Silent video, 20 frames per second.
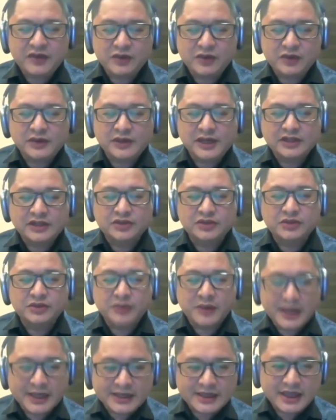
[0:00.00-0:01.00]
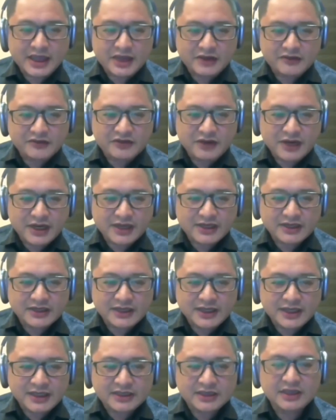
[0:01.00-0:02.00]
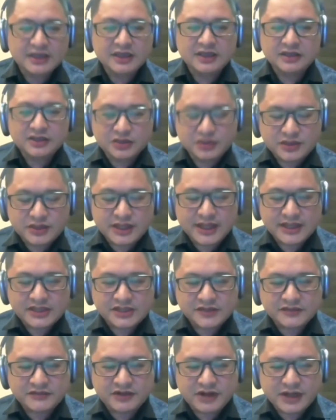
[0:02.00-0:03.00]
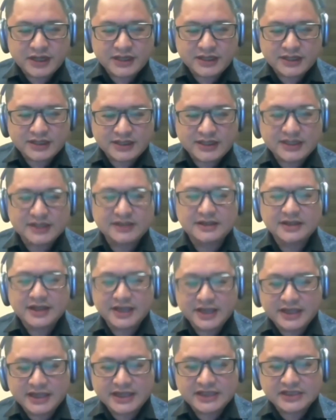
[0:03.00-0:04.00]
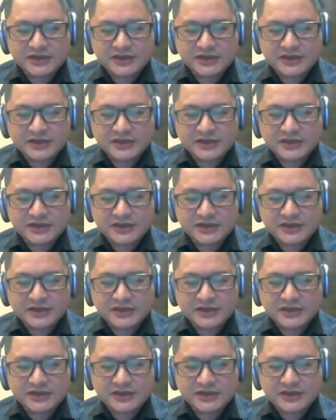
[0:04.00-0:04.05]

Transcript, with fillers: if you only do 1 day of quarantine, 2 days of quarantine,